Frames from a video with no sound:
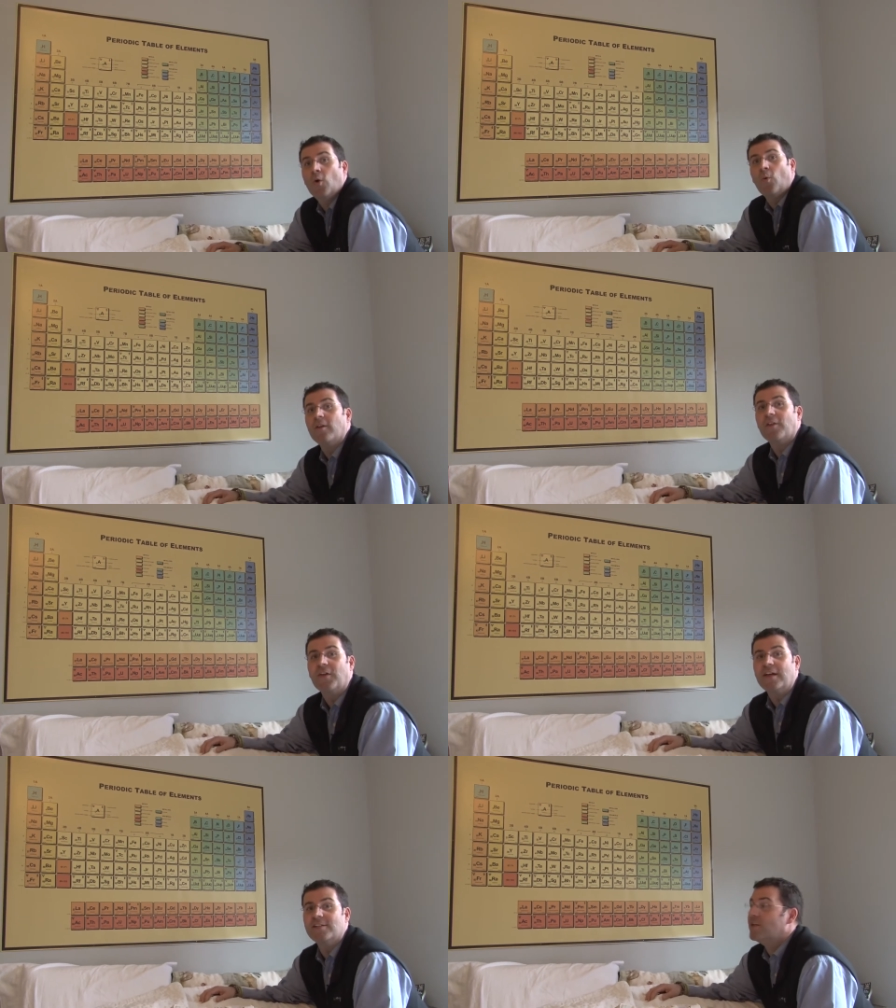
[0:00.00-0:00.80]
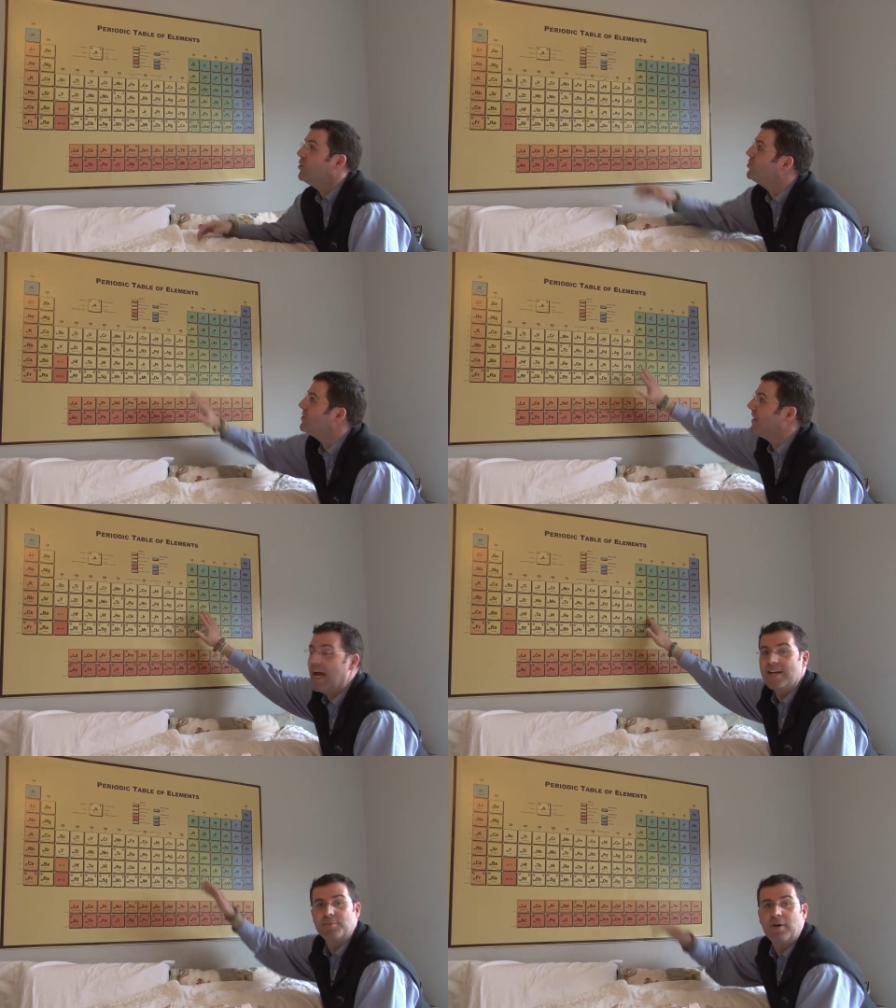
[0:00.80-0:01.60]
one of the things that Houston
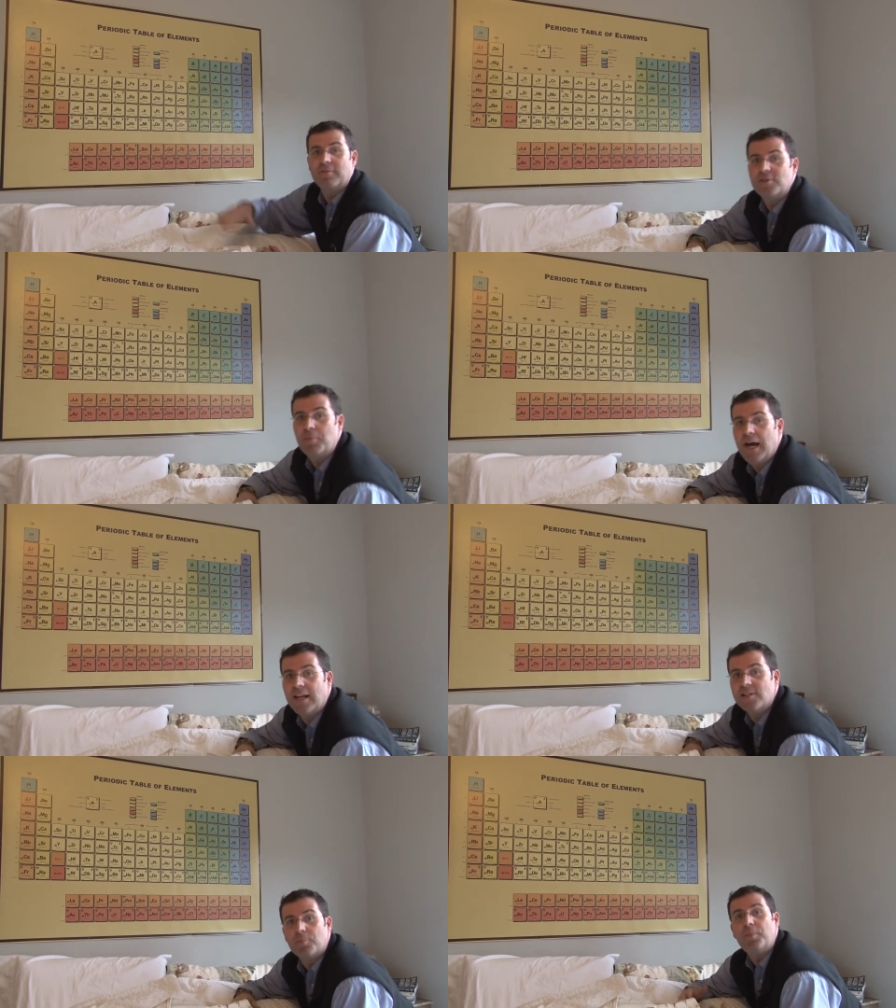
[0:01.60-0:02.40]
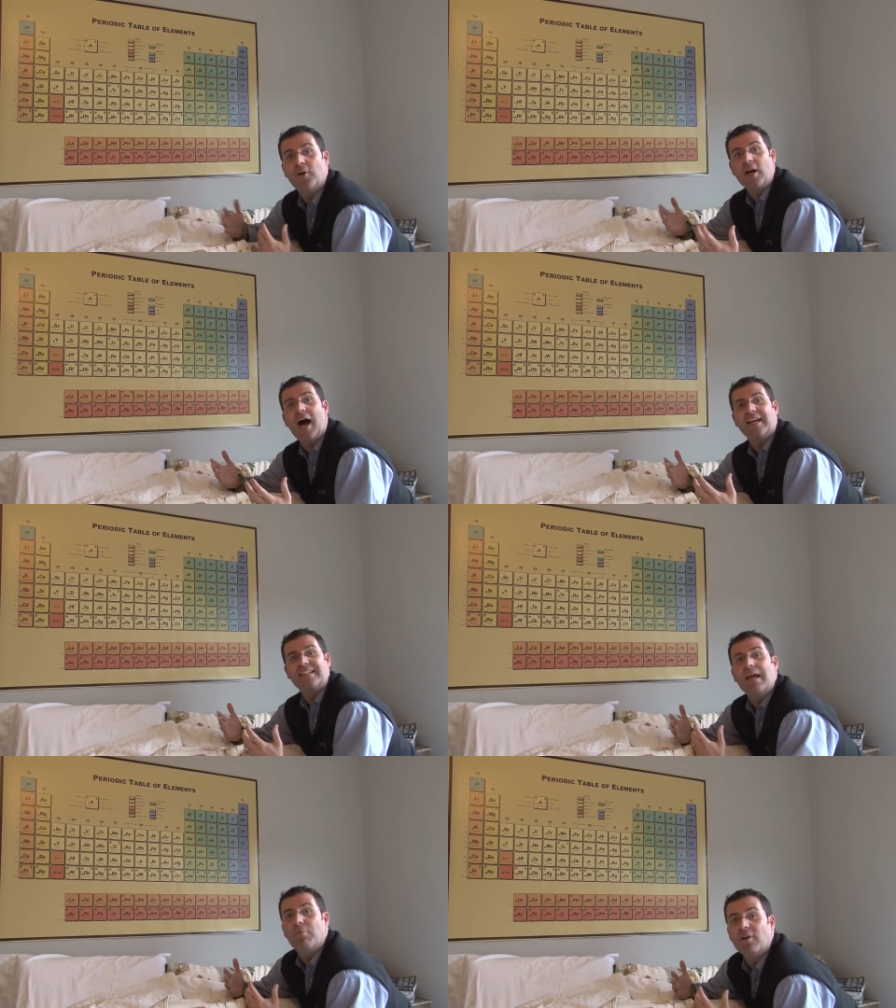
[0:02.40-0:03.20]
has above his bed is a periodic
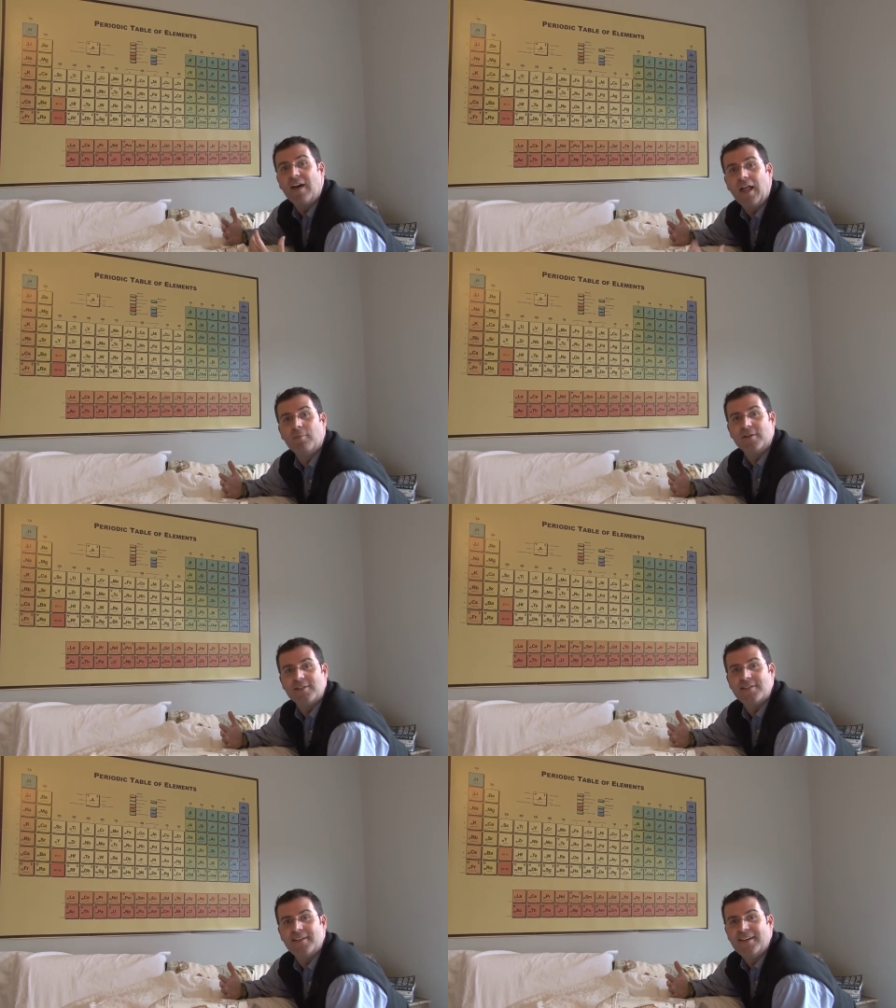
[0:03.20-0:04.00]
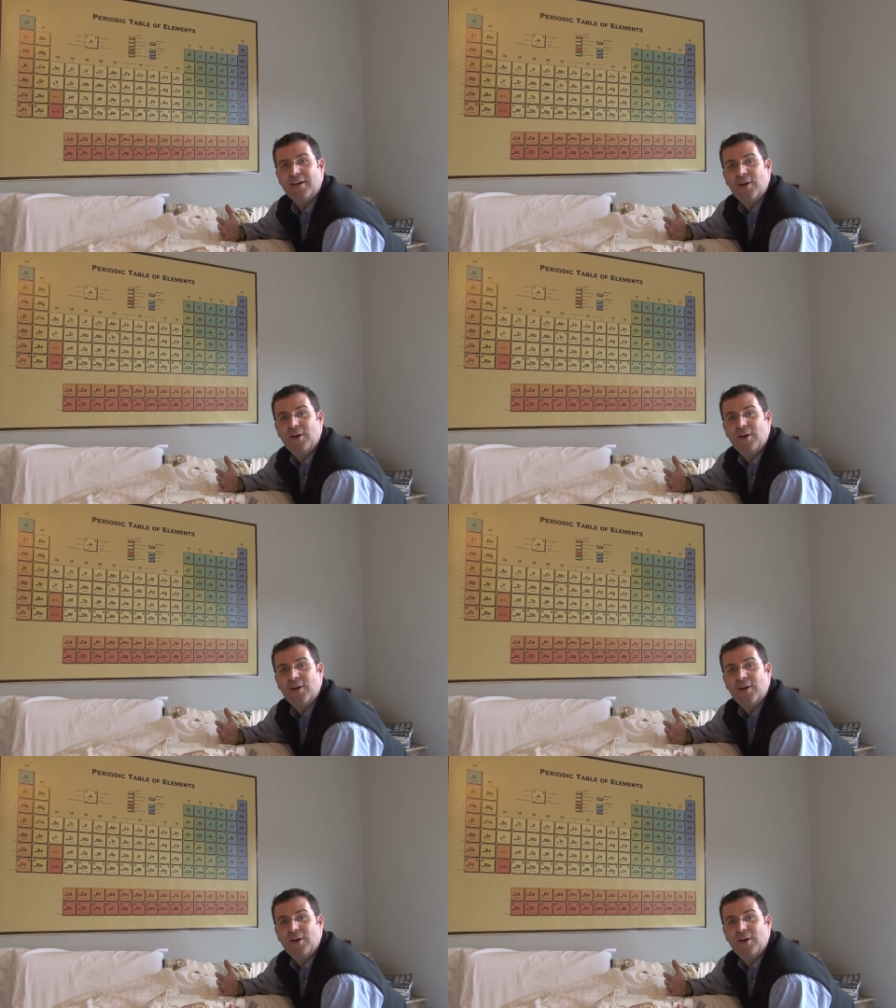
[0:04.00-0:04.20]
table of elements,